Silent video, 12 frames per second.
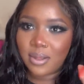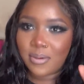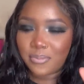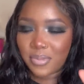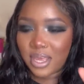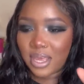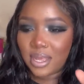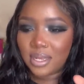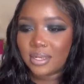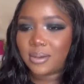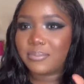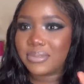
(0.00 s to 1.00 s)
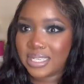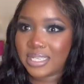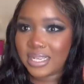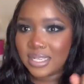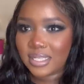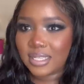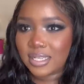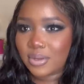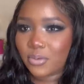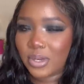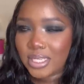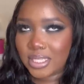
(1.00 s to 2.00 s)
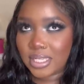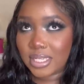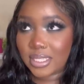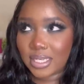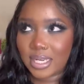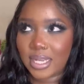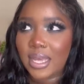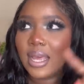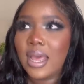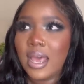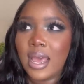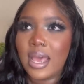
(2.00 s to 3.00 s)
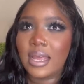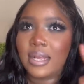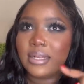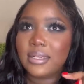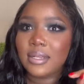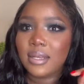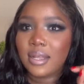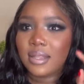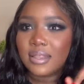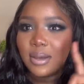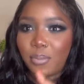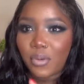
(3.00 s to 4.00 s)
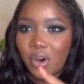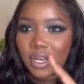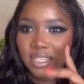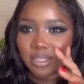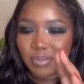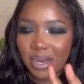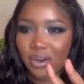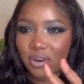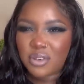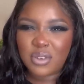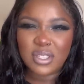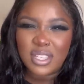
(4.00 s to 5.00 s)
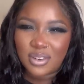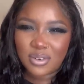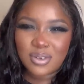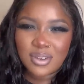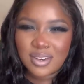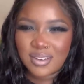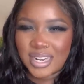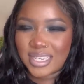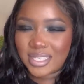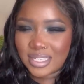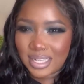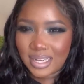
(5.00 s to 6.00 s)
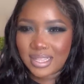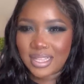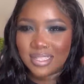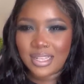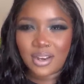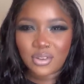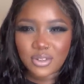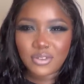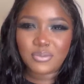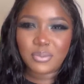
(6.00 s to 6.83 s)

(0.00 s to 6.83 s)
Me and Brenda went yesterday, and the mall is Bangkok, because I know at Italy there's a lot of